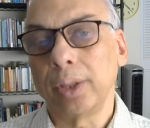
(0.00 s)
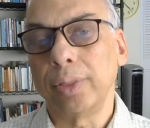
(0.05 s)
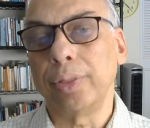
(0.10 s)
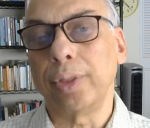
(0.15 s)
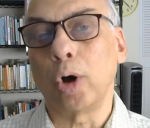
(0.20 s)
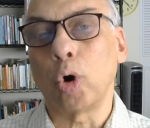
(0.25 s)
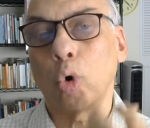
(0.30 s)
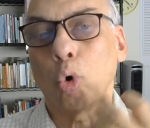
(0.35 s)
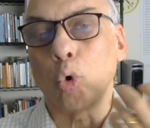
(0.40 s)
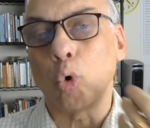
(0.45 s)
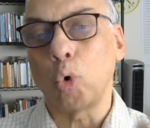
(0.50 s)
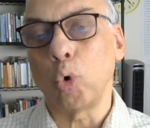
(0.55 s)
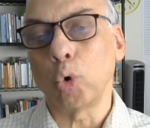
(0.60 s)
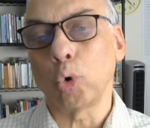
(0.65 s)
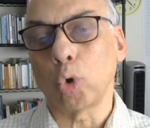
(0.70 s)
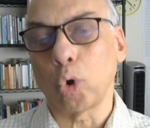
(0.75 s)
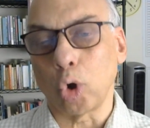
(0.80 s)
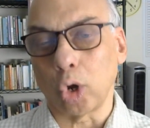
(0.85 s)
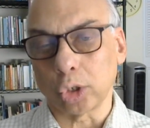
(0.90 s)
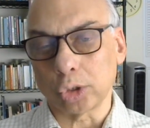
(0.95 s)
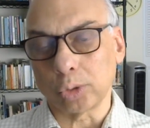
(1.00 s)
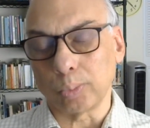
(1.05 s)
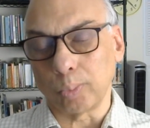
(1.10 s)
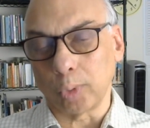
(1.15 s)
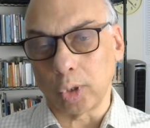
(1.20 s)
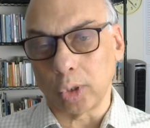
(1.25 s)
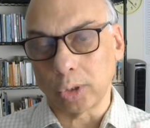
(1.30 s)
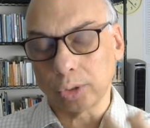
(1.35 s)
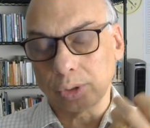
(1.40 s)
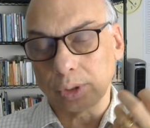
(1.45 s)
the whole
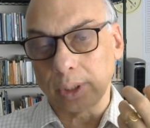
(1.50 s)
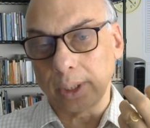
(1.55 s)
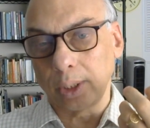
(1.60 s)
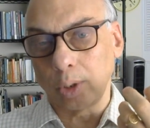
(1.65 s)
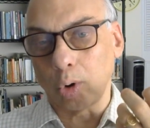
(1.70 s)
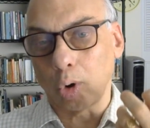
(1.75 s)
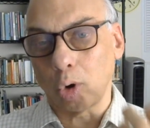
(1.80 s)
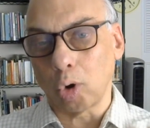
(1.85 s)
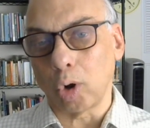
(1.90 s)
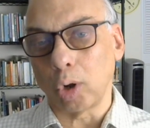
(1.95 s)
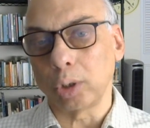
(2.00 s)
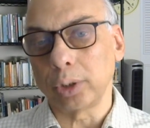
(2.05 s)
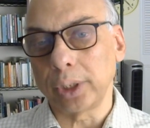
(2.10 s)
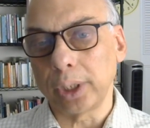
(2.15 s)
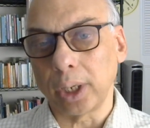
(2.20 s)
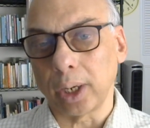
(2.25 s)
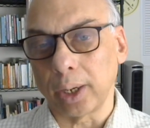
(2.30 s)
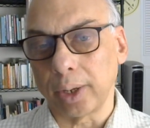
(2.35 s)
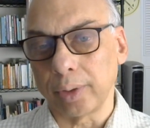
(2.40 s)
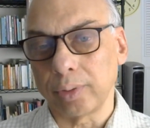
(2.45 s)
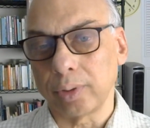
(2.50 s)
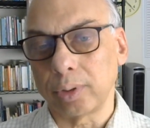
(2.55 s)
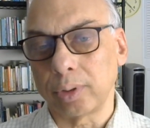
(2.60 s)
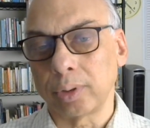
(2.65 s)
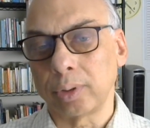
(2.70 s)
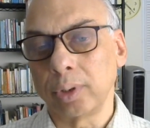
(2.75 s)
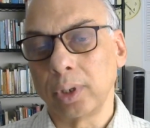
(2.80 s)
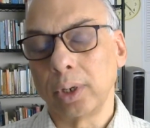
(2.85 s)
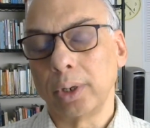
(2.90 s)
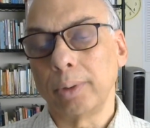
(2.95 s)
cosmos and all the
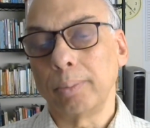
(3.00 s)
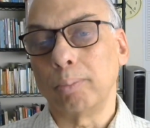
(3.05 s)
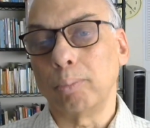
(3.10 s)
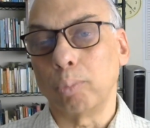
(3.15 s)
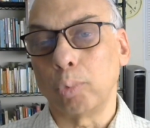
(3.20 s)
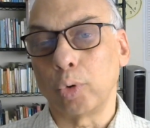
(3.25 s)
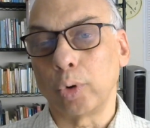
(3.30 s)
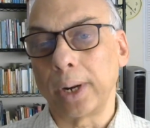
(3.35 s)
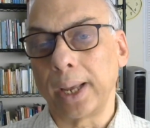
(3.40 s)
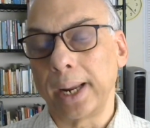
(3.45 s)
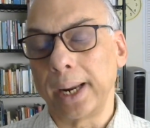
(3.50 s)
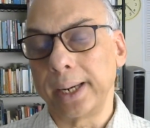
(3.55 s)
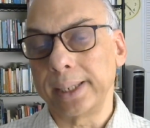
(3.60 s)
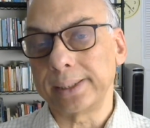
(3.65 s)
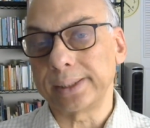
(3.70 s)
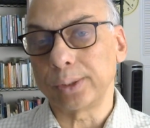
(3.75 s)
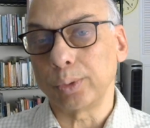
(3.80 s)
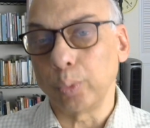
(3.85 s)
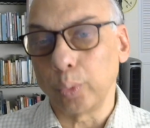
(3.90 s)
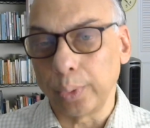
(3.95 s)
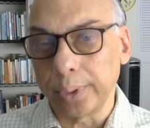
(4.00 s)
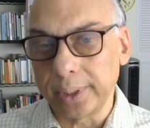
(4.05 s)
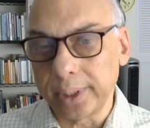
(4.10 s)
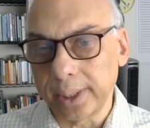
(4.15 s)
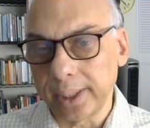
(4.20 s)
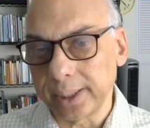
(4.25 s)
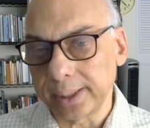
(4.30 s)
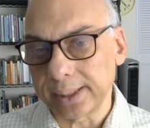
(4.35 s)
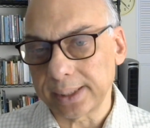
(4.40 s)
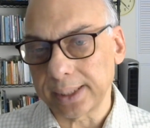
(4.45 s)
other monads
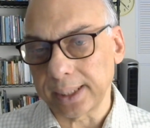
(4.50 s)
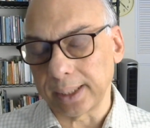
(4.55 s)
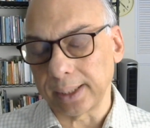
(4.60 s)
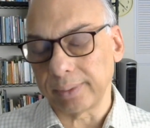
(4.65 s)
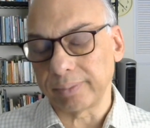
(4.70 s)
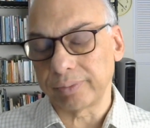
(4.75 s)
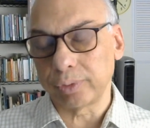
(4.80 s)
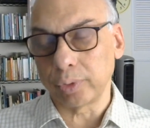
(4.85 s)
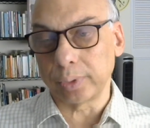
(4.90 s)
within itself.